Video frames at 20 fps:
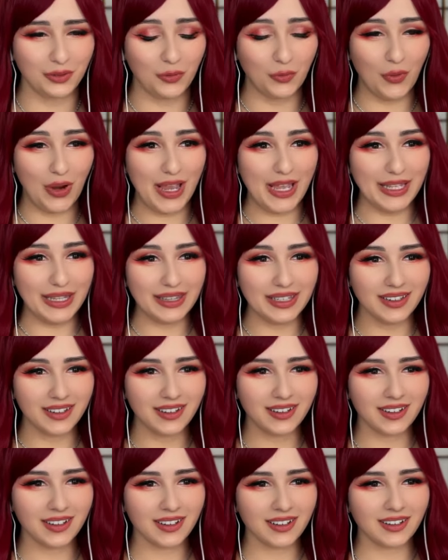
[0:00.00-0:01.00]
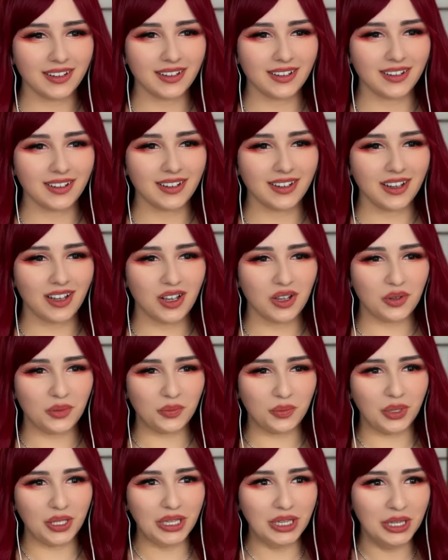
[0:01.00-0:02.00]
win?
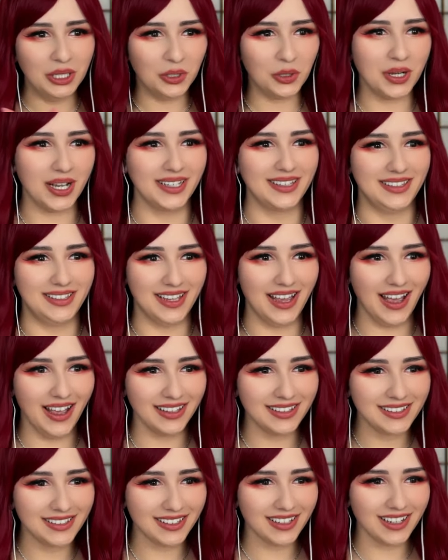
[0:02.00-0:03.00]
But look at that!